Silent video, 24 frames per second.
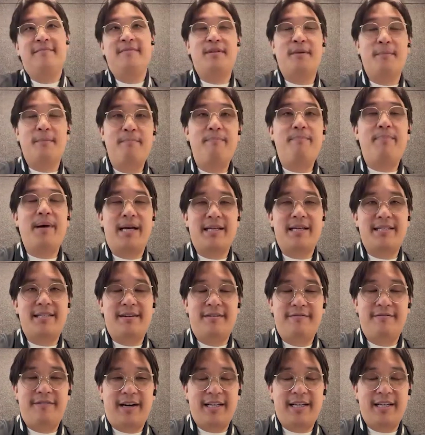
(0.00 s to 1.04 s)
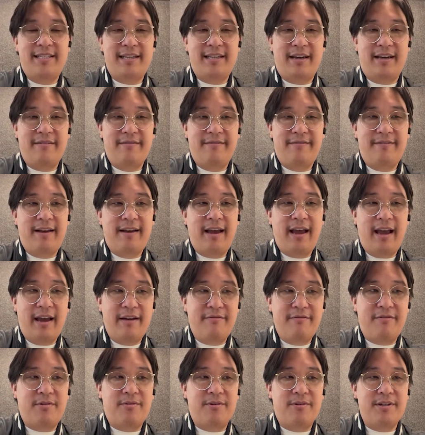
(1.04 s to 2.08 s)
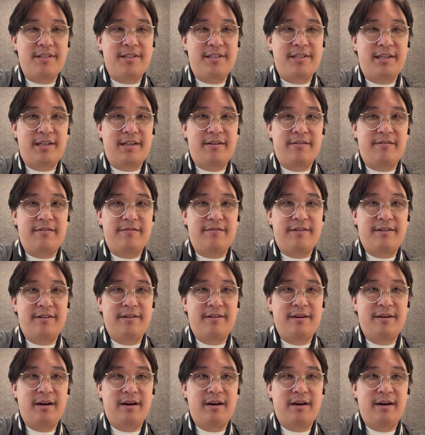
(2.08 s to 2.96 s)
The best advice I've ever received.